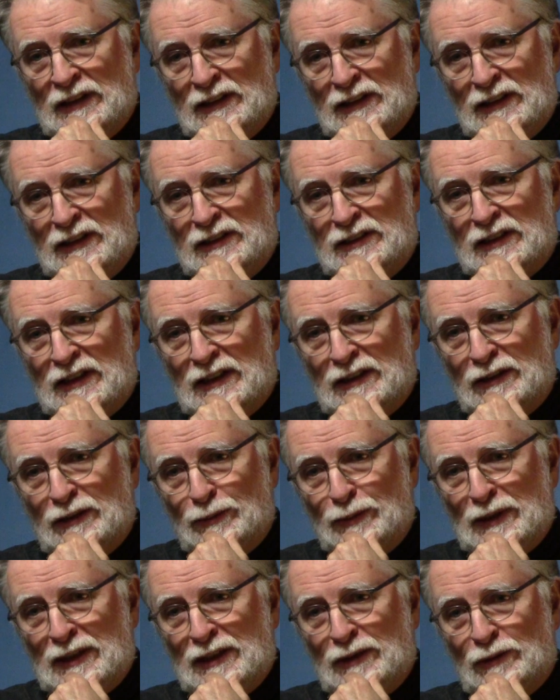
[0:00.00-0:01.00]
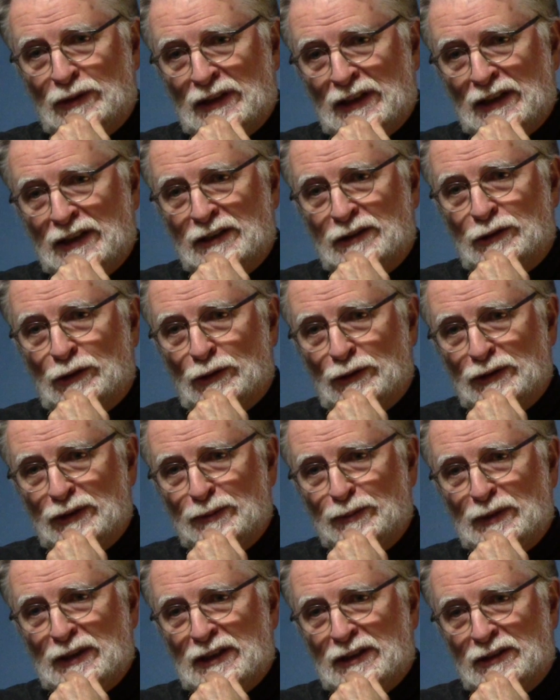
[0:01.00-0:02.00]
He said to me when I told
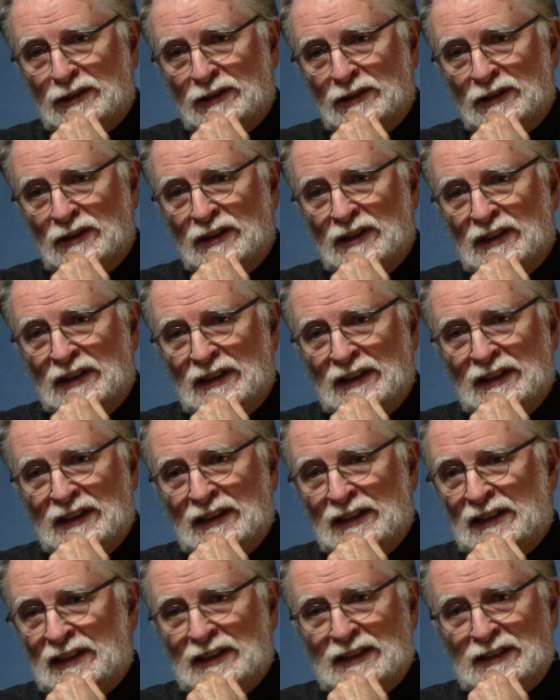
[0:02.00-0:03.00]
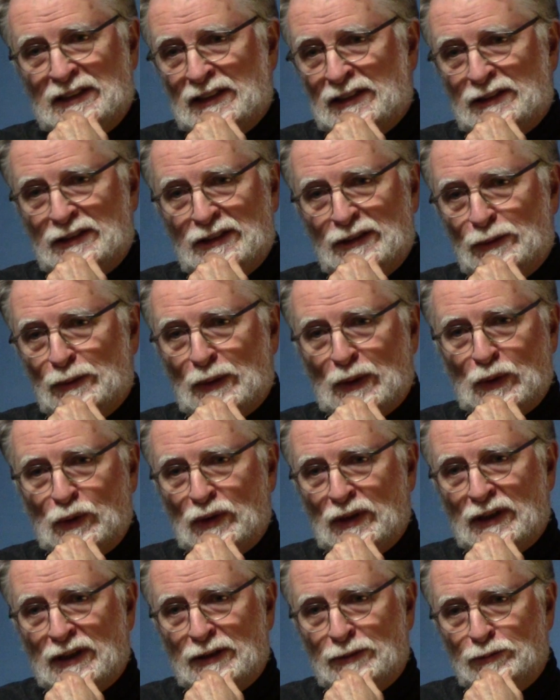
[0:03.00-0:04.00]
him this, he said, she
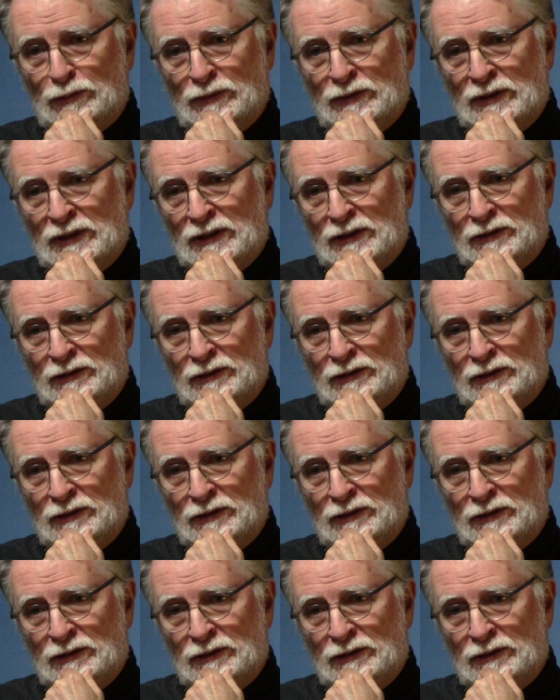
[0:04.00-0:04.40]
won't come.